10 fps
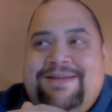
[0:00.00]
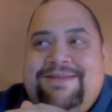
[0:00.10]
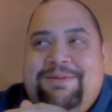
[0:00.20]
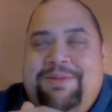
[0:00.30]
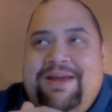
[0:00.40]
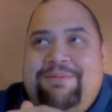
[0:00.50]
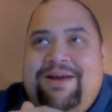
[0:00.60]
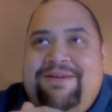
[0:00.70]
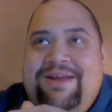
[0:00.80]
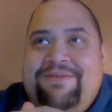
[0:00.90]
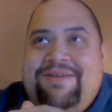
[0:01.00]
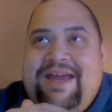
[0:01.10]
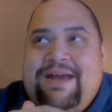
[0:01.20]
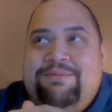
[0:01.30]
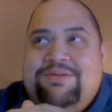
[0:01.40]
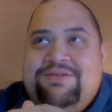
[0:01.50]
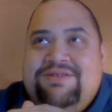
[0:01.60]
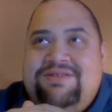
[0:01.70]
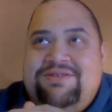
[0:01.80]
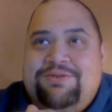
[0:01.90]
something about Nev
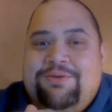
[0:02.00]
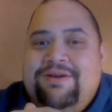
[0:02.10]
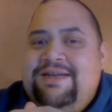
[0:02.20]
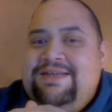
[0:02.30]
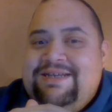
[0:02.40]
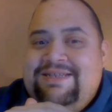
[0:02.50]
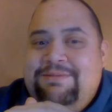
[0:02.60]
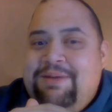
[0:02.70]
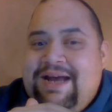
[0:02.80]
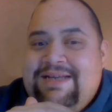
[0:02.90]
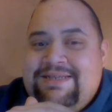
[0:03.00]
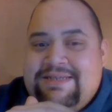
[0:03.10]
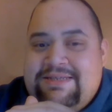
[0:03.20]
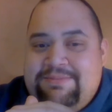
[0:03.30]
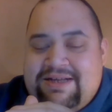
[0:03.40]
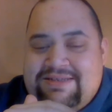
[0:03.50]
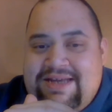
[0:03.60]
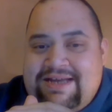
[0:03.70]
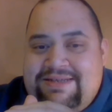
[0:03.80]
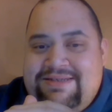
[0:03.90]
Campbell's story doesn't pass the smell
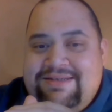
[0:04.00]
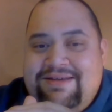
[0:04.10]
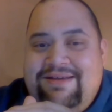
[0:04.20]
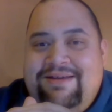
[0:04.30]
test,